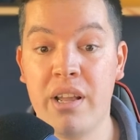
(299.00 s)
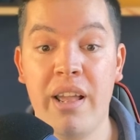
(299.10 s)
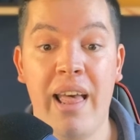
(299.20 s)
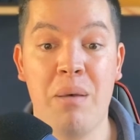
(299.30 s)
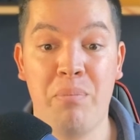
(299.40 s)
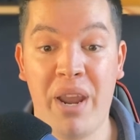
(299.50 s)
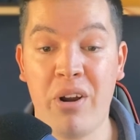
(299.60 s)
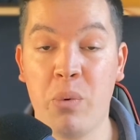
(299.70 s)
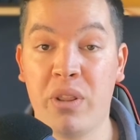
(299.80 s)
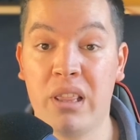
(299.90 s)
and
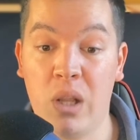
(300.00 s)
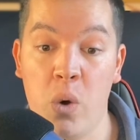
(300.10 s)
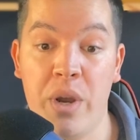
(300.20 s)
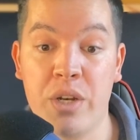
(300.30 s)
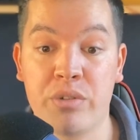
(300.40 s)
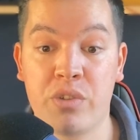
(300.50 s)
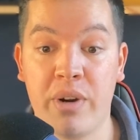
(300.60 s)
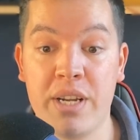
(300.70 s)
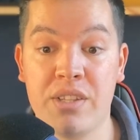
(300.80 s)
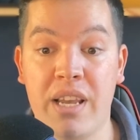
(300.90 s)
pairing with low interest
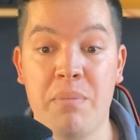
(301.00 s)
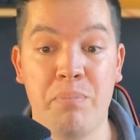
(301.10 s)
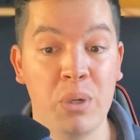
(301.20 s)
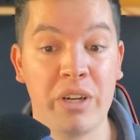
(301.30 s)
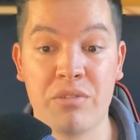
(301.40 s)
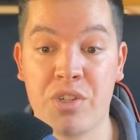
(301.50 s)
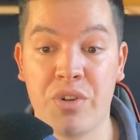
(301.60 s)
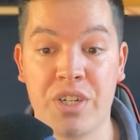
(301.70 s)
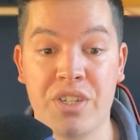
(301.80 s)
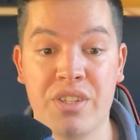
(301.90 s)
rates and building
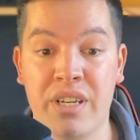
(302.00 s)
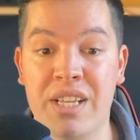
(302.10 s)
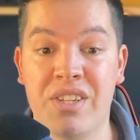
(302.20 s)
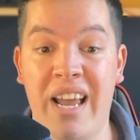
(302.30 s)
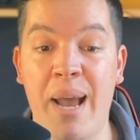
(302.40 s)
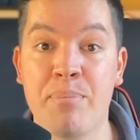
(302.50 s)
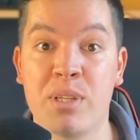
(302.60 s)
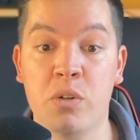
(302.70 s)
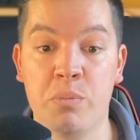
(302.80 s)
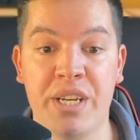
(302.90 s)
restrictions. It's an
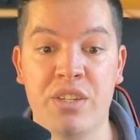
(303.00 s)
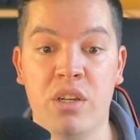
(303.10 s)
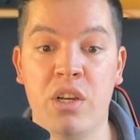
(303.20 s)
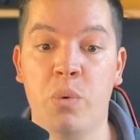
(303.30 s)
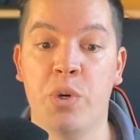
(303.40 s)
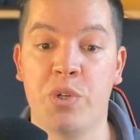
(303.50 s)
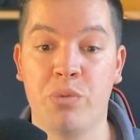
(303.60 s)
absolute beast which will be